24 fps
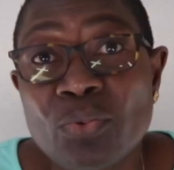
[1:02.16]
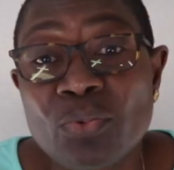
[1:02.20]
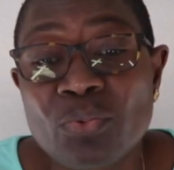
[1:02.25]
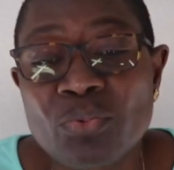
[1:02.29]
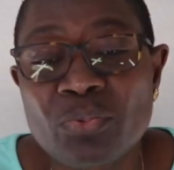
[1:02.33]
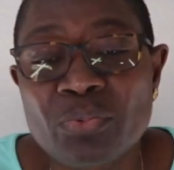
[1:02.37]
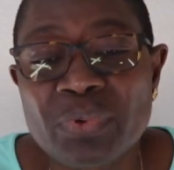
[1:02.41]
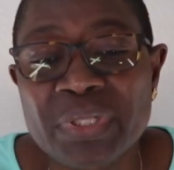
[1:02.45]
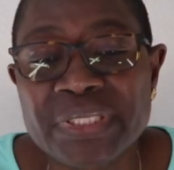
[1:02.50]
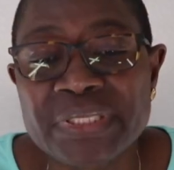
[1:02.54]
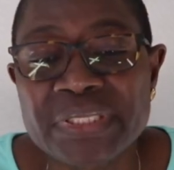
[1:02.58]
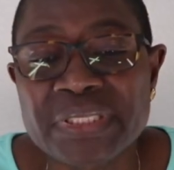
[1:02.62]

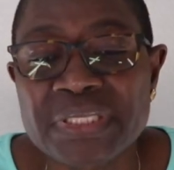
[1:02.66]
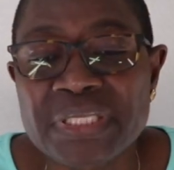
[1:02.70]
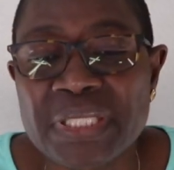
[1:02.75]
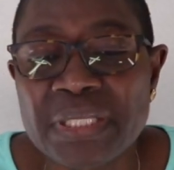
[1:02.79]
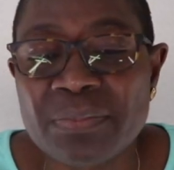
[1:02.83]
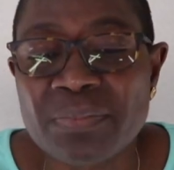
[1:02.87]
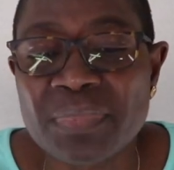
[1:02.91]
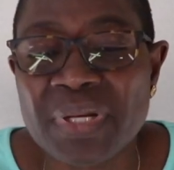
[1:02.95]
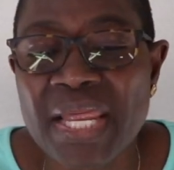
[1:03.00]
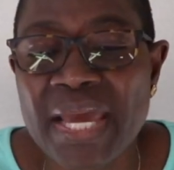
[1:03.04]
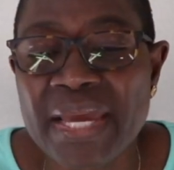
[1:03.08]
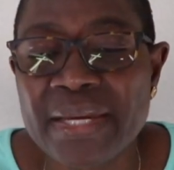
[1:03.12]
always
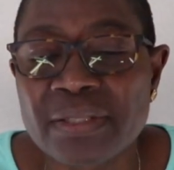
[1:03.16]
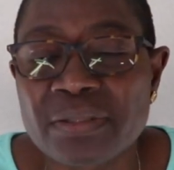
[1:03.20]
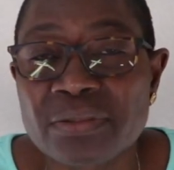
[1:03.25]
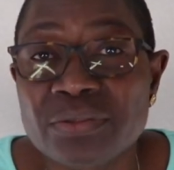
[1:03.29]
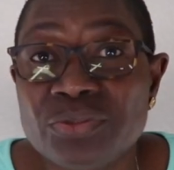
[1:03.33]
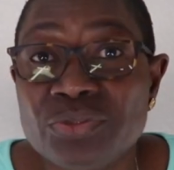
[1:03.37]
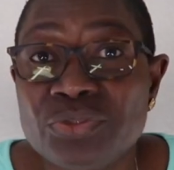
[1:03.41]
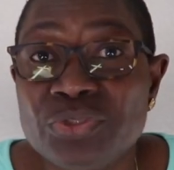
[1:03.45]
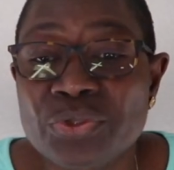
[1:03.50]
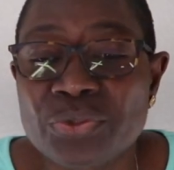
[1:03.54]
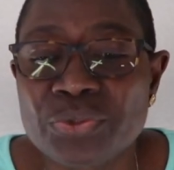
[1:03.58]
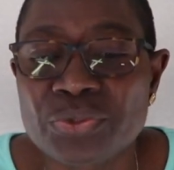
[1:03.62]
seemed
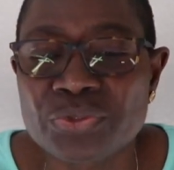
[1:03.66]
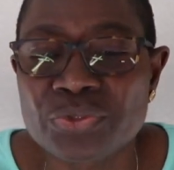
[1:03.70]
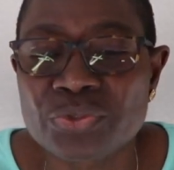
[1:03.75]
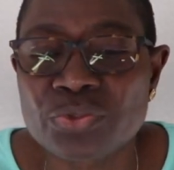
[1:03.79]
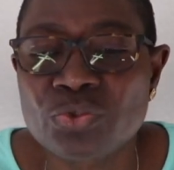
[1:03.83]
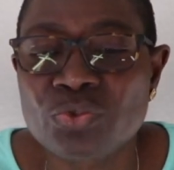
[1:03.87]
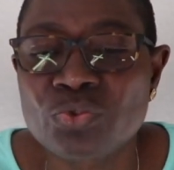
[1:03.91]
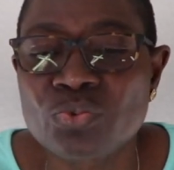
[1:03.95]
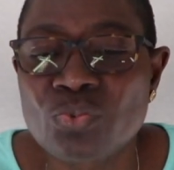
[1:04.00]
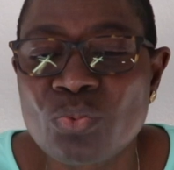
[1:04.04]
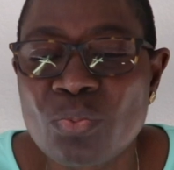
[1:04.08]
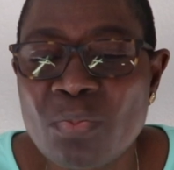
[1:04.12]
like
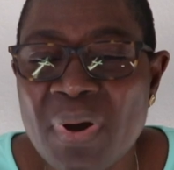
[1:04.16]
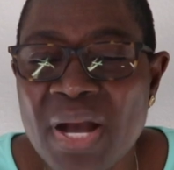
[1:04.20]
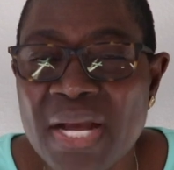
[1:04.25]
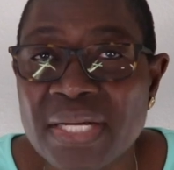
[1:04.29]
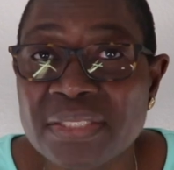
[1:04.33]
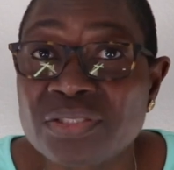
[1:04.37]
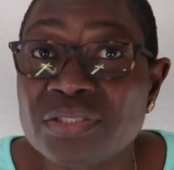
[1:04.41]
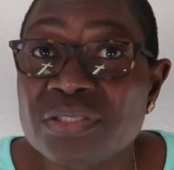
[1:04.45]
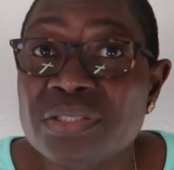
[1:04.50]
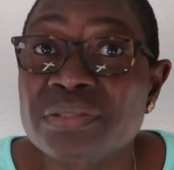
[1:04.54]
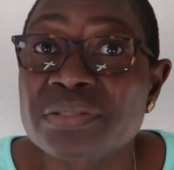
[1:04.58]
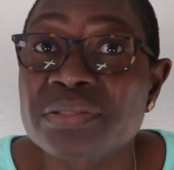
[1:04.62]
just too
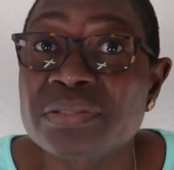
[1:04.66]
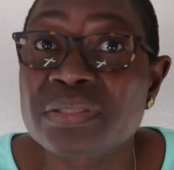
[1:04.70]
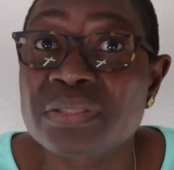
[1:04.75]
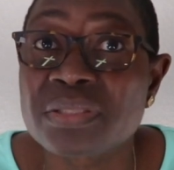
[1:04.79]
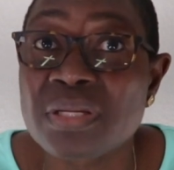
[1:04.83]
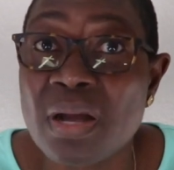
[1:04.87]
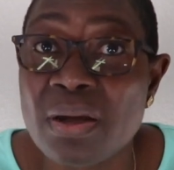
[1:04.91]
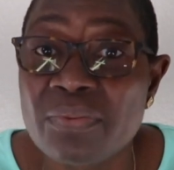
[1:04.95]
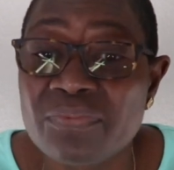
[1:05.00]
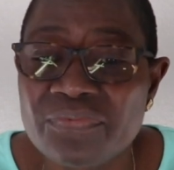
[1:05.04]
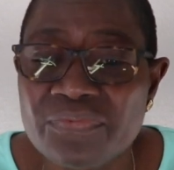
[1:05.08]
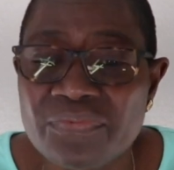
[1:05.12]
much
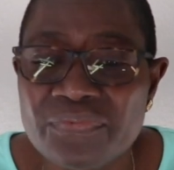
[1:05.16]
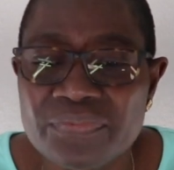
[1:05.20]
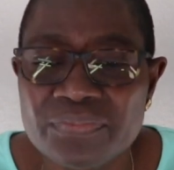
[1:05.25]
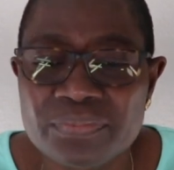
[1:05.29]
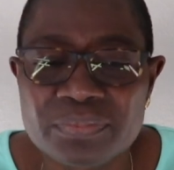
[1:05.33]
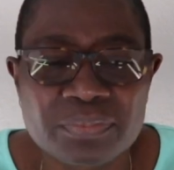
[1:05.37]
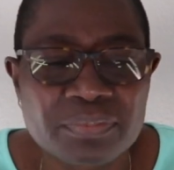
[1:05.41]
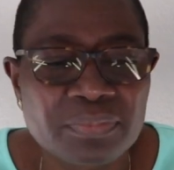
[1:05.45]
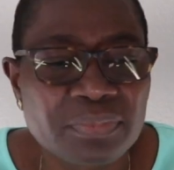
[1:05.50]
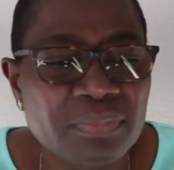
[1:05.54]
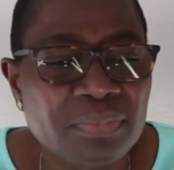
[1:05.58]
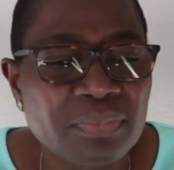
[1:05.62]
stuff
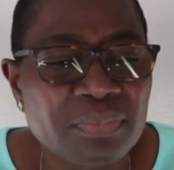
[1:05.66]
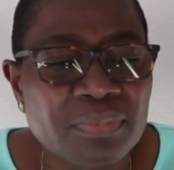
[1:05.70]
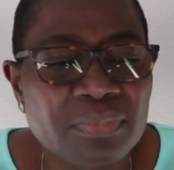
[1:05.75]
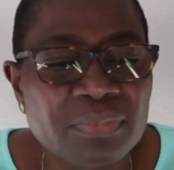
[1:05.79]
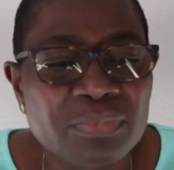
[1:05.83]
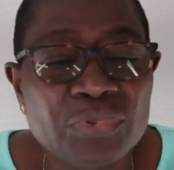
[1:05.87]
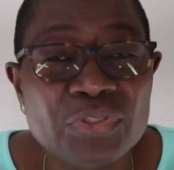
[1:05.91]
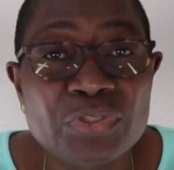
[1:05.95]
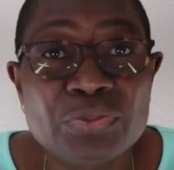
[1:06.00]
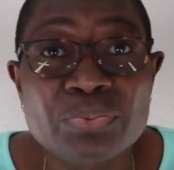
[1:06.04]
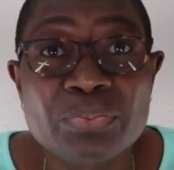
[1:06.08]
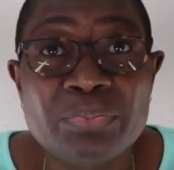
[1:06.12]

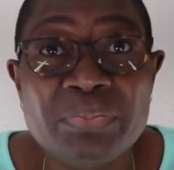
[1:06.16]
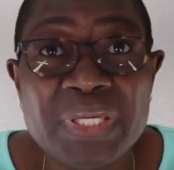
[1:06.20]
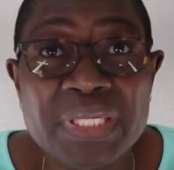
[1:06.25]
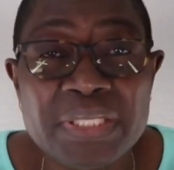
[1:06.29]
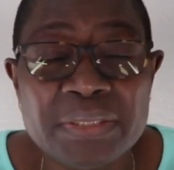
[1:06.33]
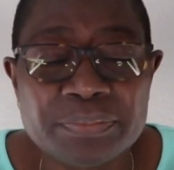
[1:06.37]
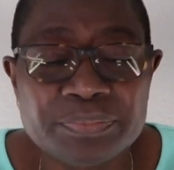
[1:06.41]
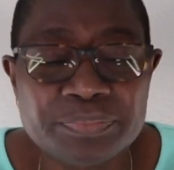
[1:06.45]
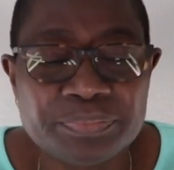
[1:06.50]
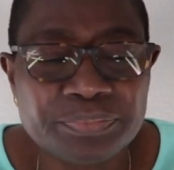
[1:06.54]
to me